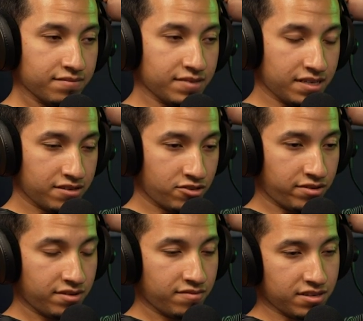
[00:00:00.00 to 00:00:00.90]
Yeah.
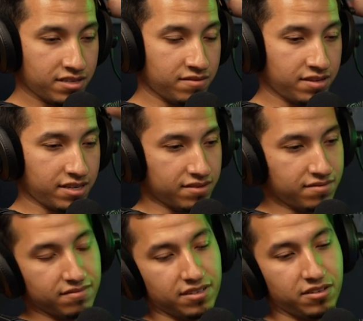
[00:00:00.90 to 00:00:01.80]
Join a fucking like
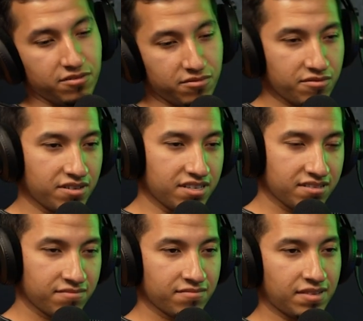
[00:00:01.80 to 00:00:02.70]
a new I
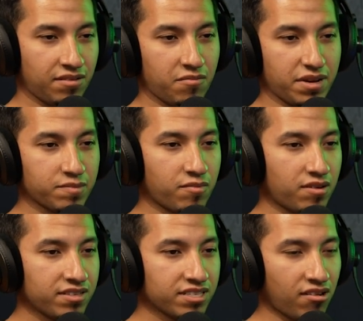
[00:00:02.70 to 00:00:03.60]
don't know, baseball
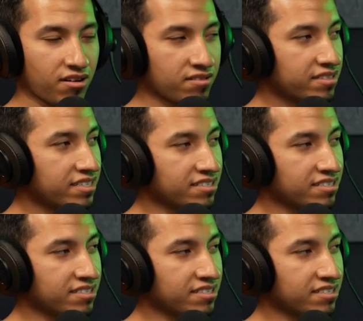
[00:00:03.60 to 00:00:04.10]
league, soccer league,